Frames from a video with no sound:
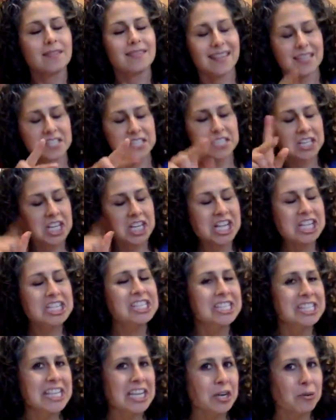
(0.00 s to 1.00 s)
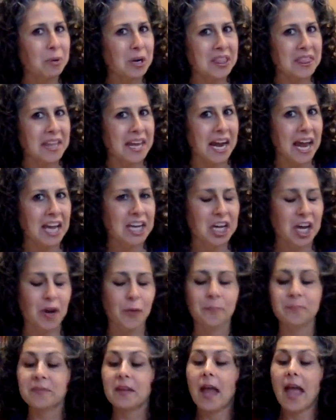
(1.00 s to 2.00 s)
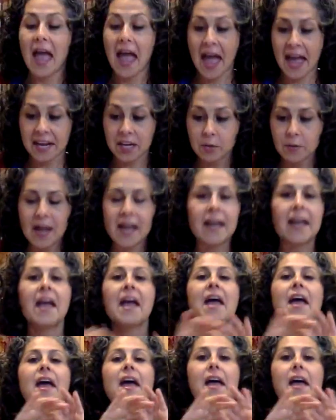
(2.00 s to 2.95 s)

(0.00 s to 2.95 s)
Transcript: That's a little secret that I know. Anyway,